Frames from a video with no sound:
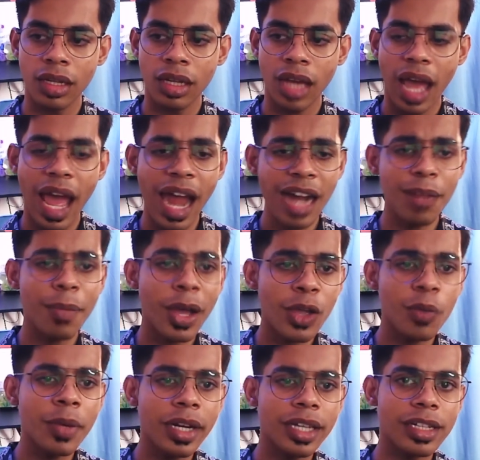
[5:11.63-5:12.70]
Add
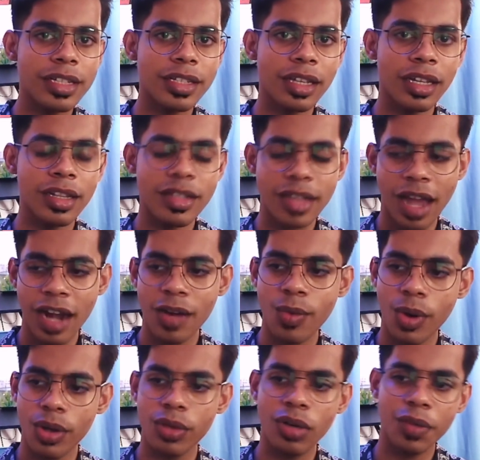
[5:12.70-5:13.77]
biomedical skills, add
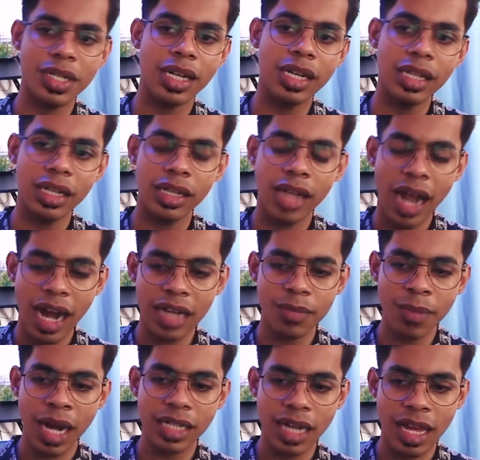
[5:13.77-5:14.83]
what you have studied, add
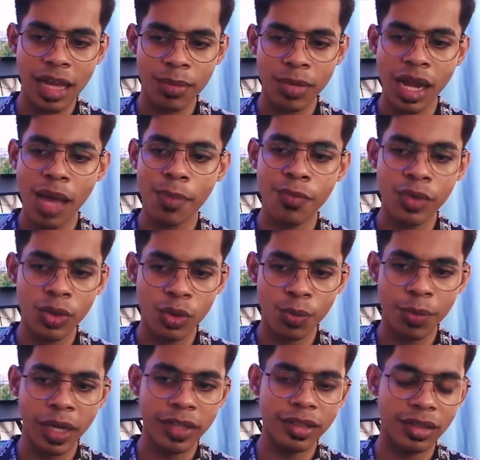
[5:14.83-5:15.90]
MATLAB, LabVIEW,
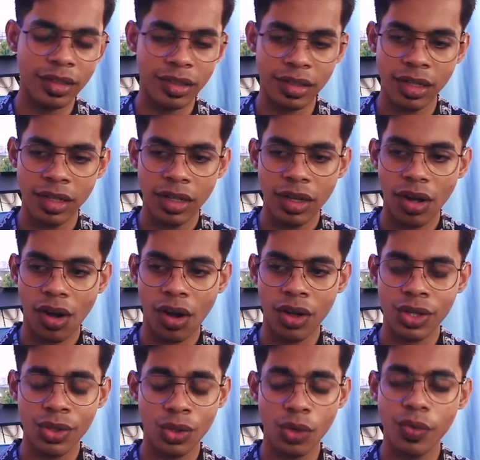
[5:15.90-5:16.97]
Python, or
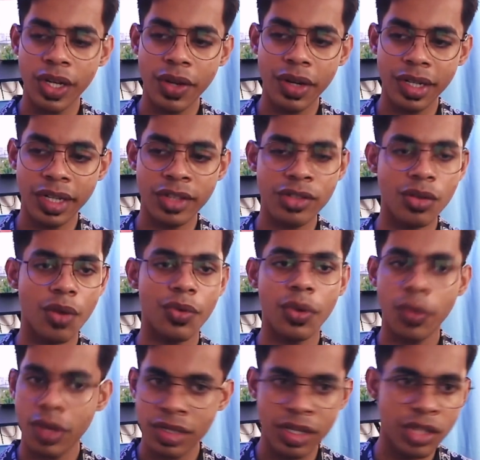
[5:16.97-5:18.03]
video editing
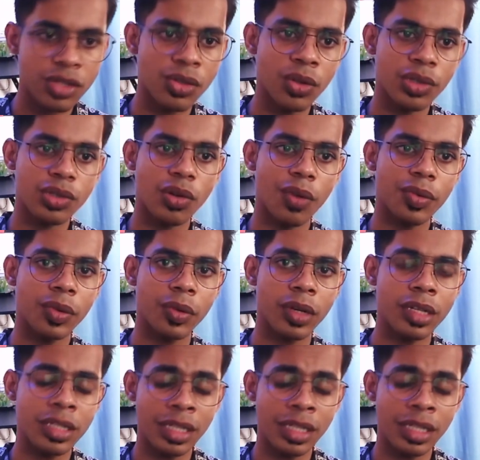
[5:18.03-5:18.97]
softwares, list those softwares.